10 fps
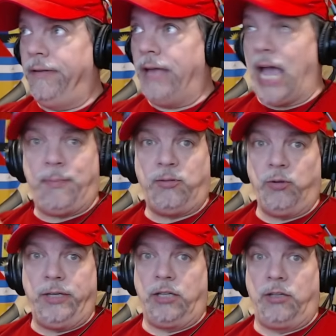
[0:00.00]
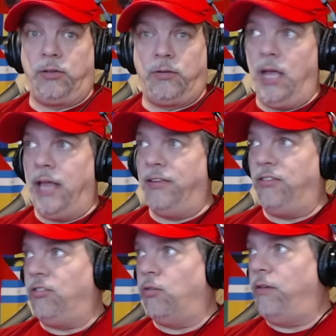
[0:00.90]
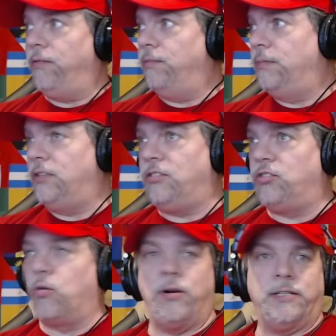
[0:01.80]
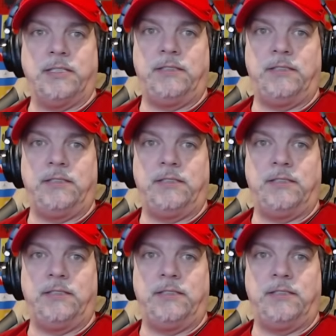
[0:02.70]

Absolutely, this is gorgeous,